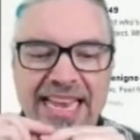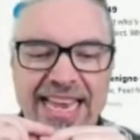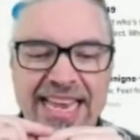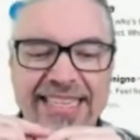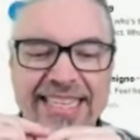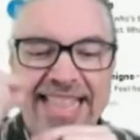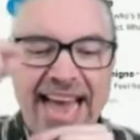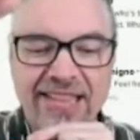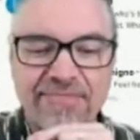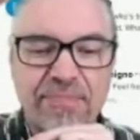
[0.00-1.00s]
is
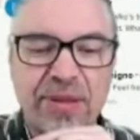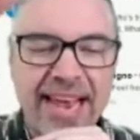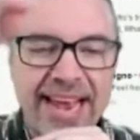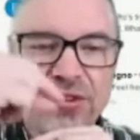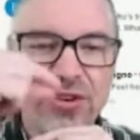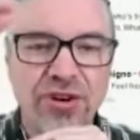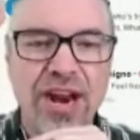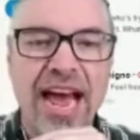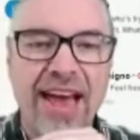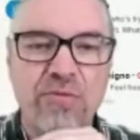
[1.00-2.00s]
that place you're at